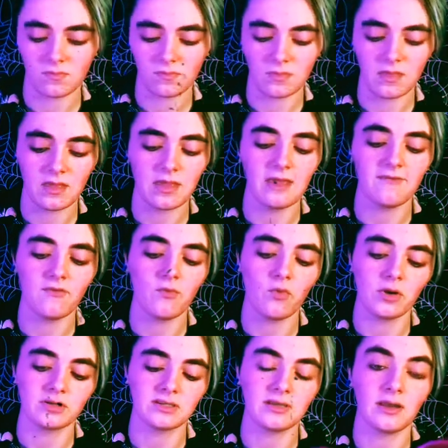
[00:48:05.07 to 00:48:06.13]
Even
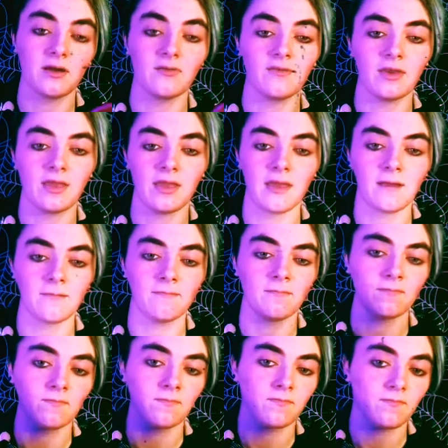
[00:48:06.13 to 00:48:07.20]
worse than I already am.
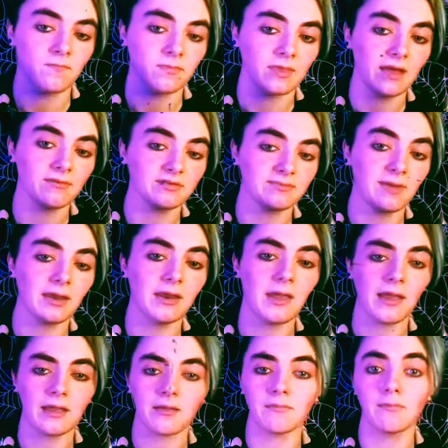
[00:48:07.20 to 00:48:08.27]
That was my neck.
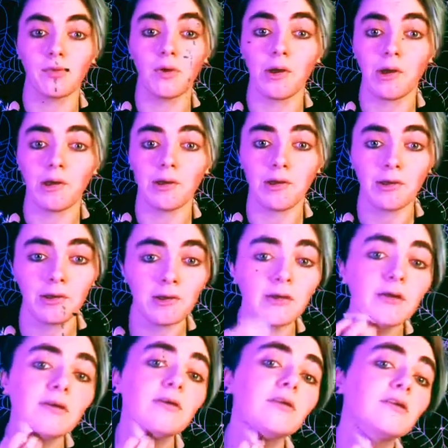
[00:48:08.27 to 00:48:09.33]
Bruh.
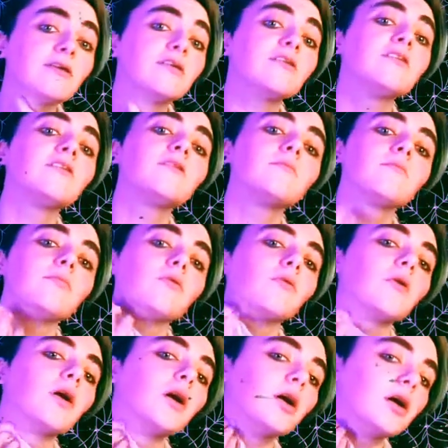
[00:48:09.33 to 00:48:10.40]

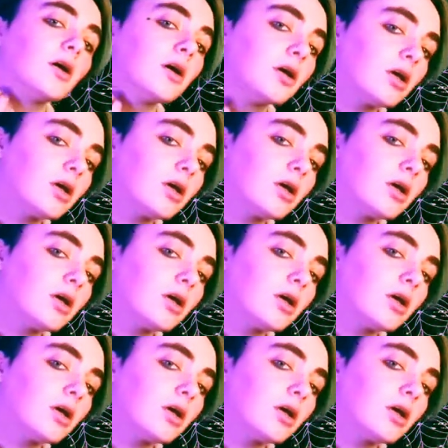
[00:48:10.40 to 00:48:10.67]
Bruh.